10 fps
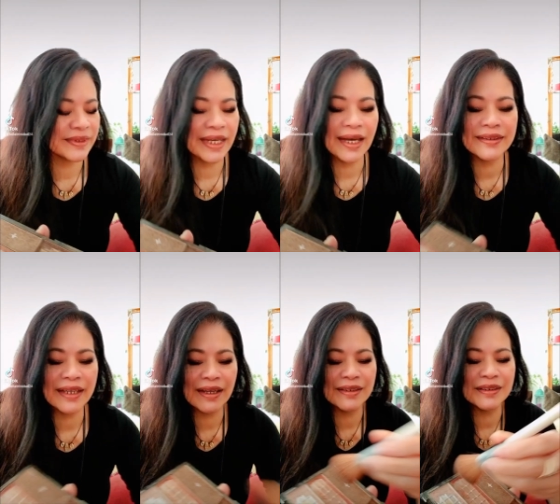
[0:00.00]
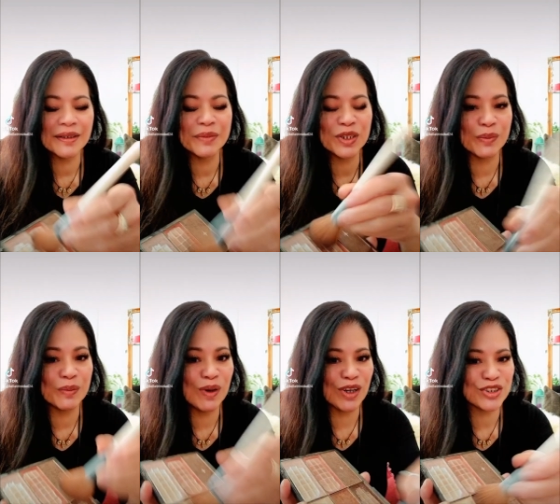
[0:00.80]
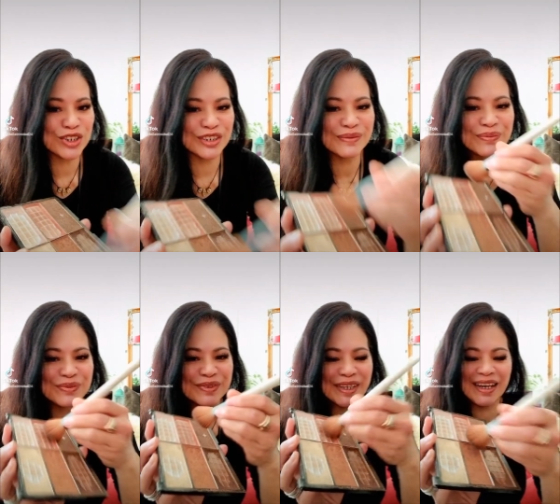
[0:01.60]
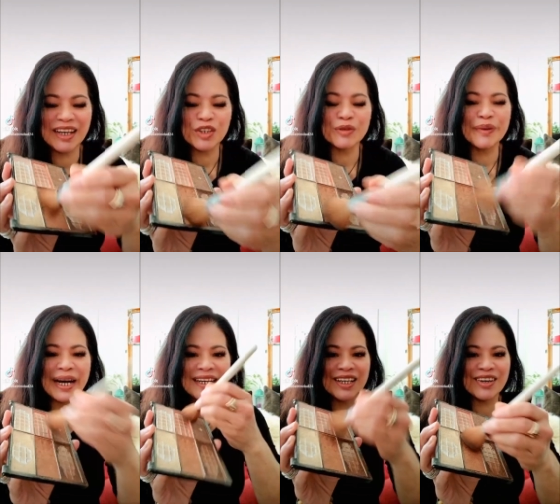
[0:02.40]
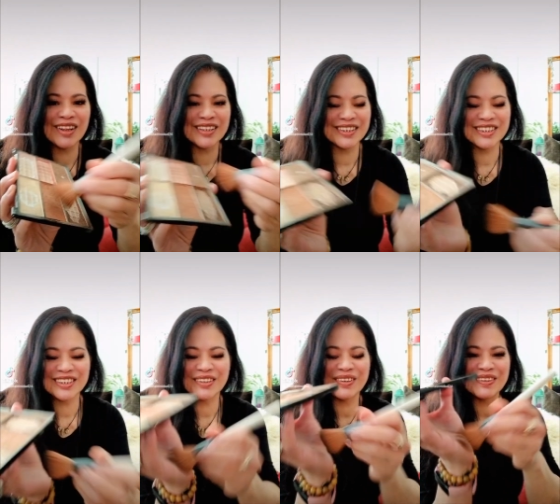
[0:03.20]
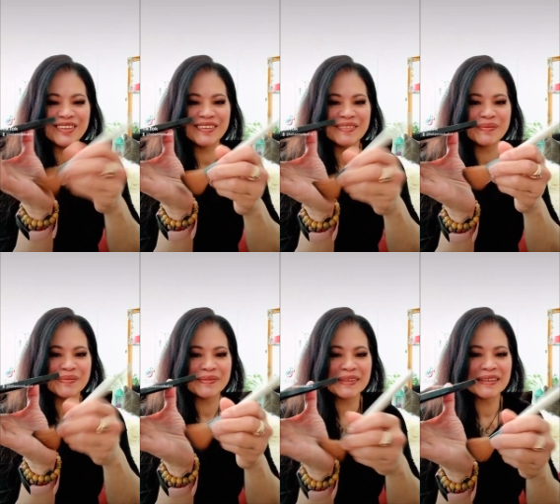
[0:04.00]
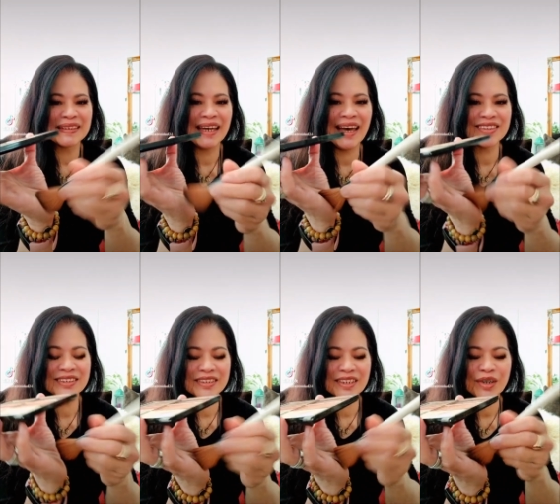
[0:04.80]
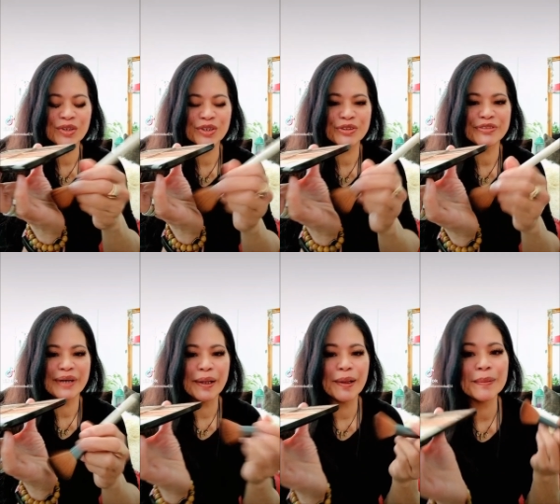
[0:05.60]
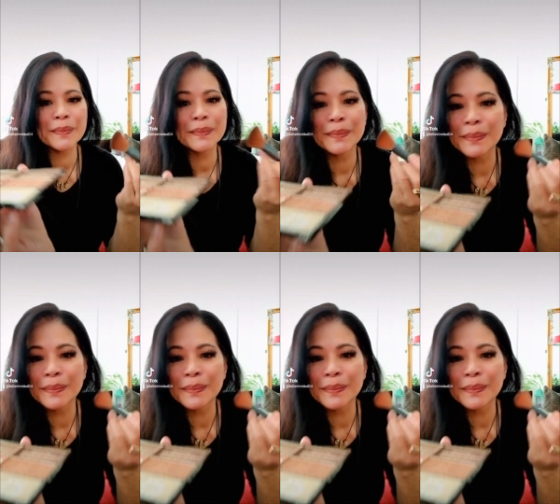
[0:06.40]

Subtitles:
and then a bit of a blush. I like combining colors, so extra on your palm